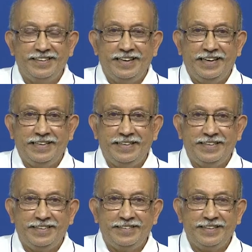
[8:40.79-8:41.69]

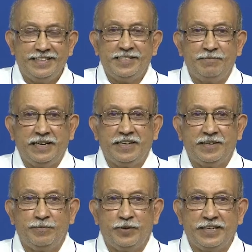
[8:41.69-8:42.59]
and uh, it does not
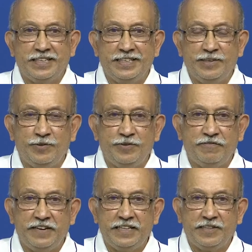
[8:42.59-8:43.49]
matter about the you know
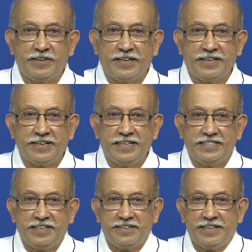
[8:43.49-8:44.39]
faith or
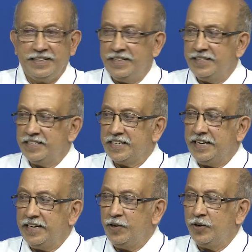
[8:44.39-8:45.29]
religion or anything this
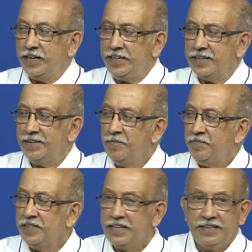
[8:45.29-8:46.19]
candle holder
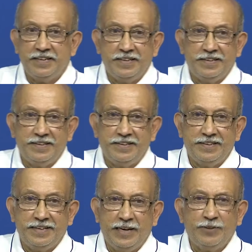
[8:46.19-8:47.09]

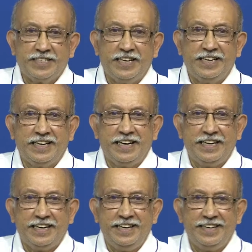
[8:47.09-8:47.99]
looks a little
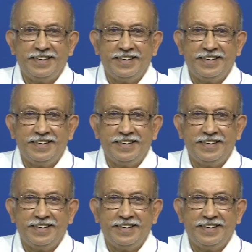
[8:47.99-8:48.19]
like a